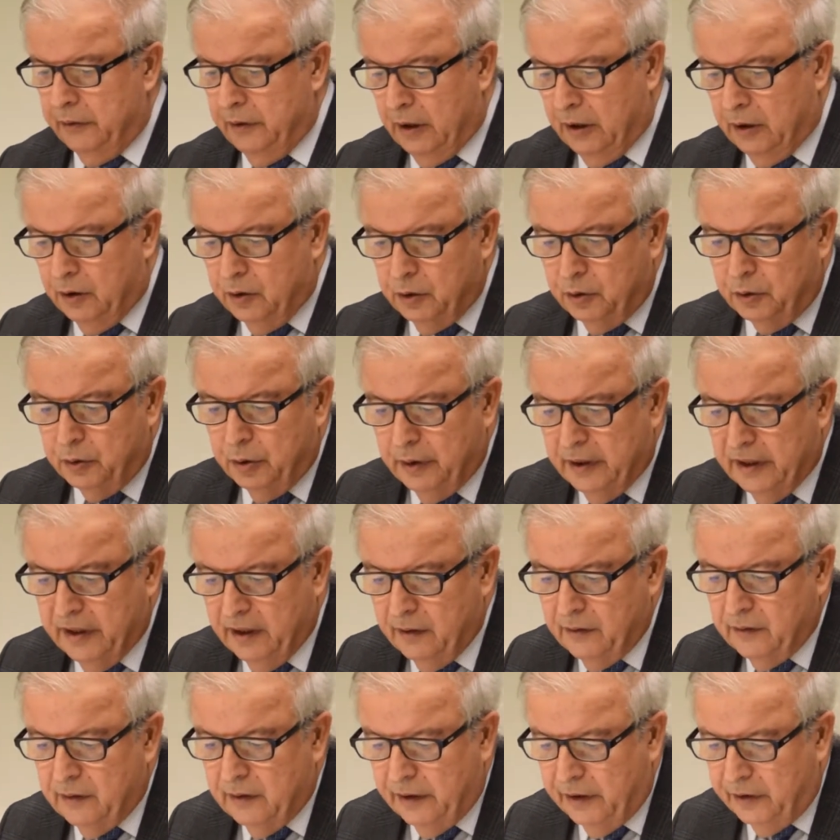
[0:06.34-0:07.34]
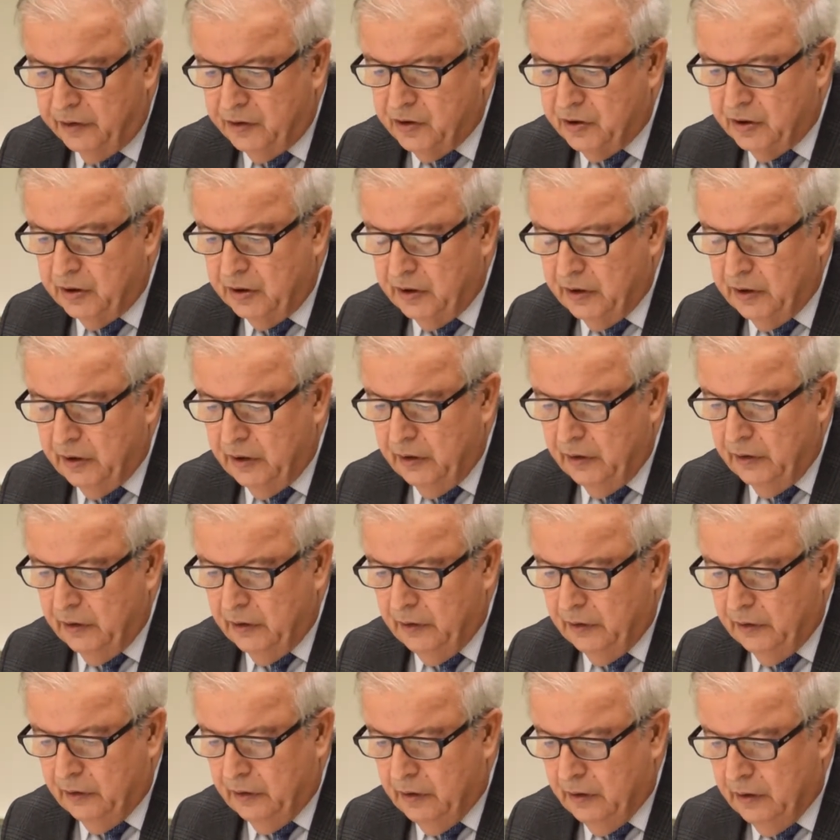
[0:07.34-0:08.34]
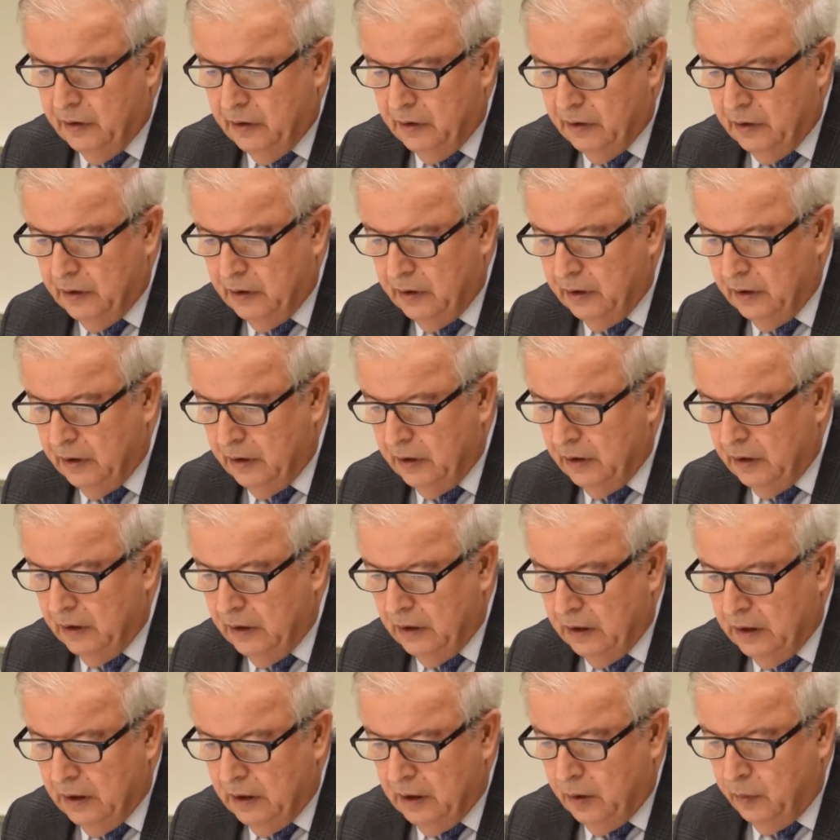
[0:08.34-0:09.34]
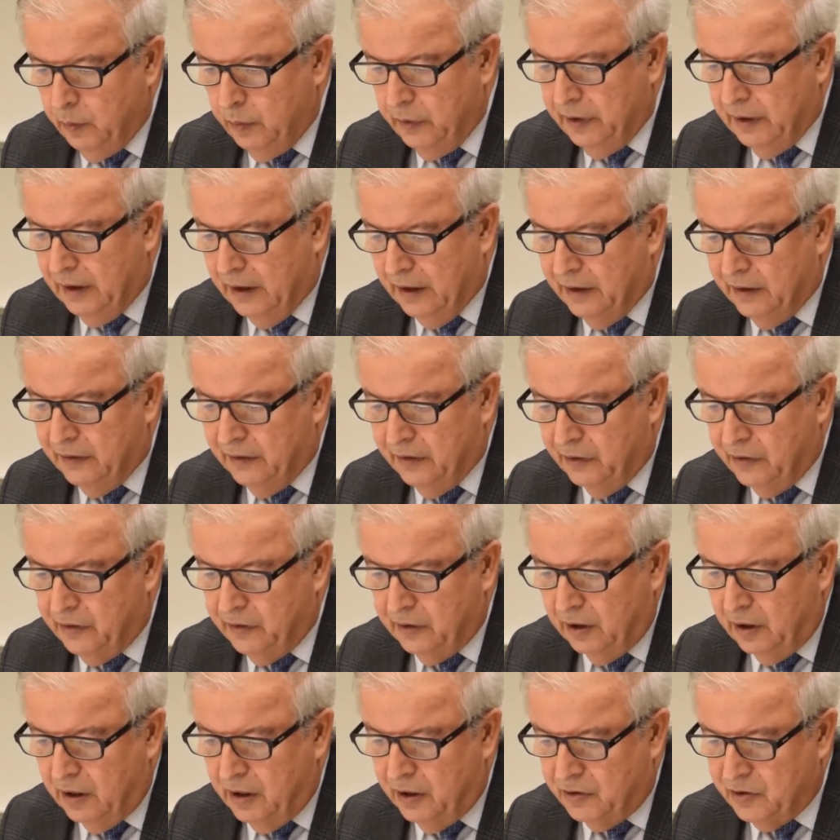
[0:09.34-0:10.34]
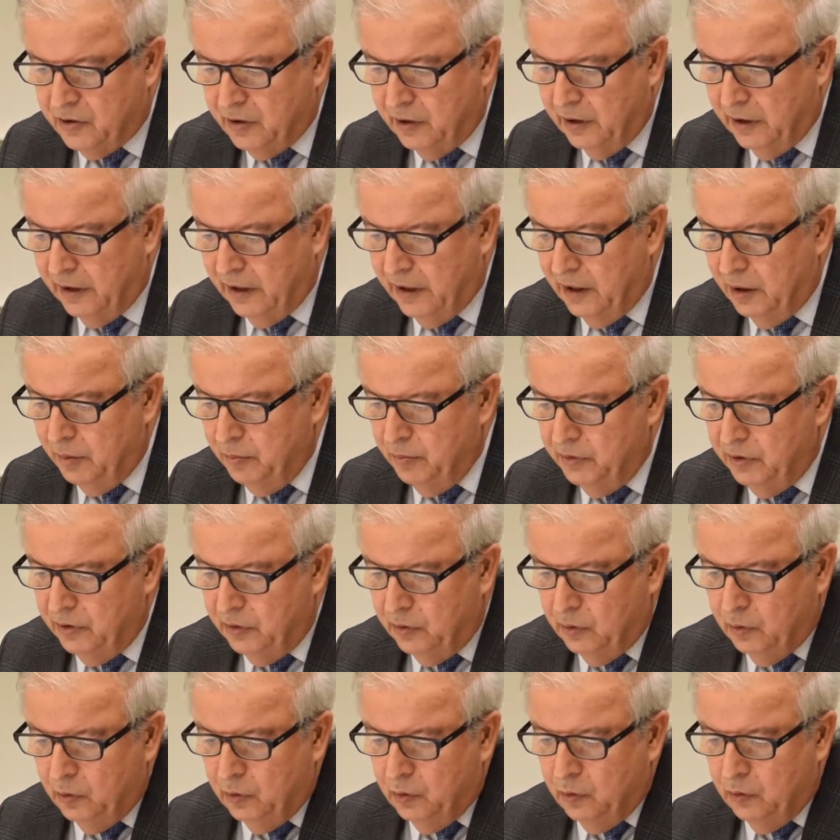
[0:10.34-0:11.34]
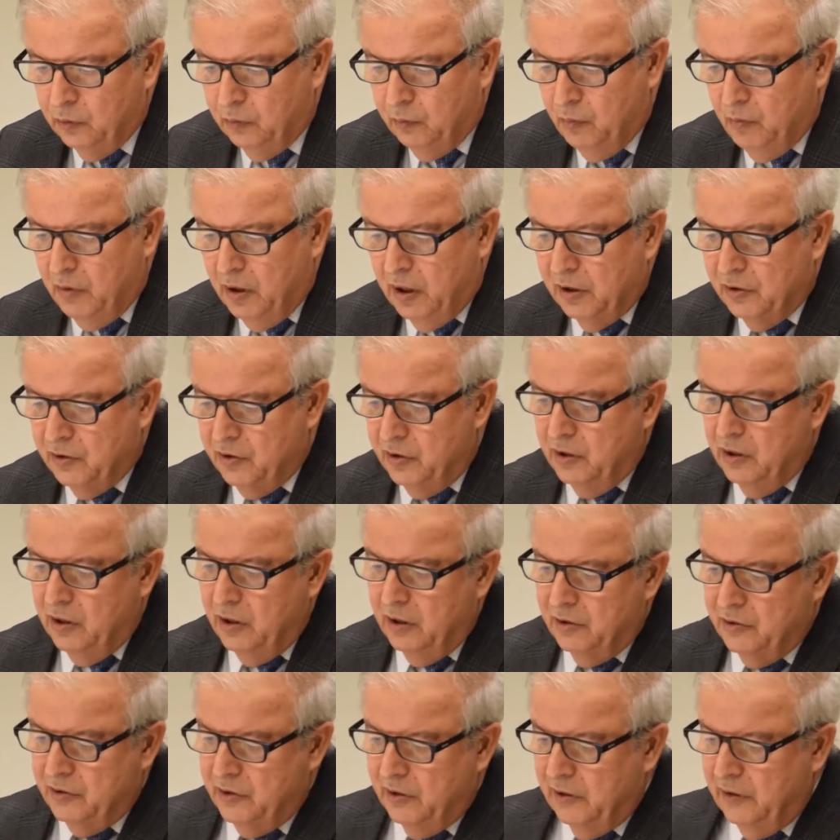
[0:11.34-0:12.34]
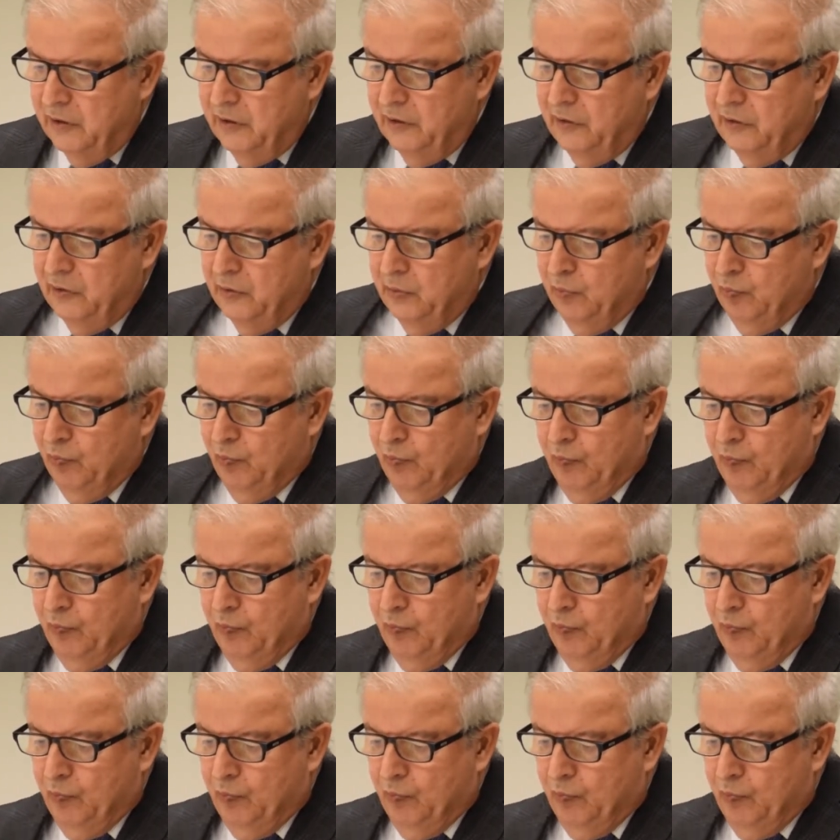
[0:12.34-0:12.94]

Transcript: Our today's lecture deals with other structural element of multiculturalism.